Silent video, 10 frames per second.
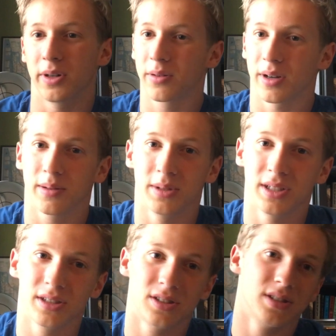book
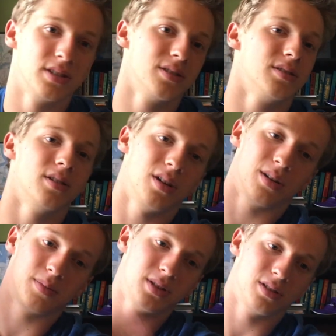recommendation,
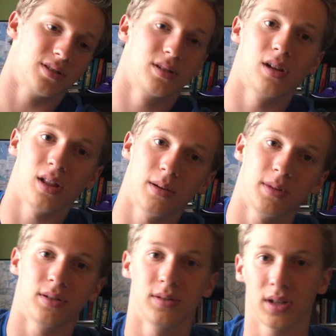please let
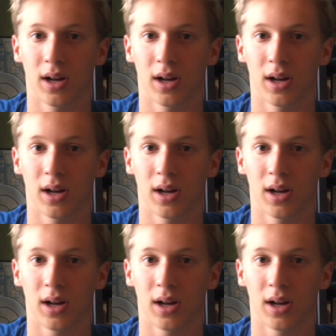me know in the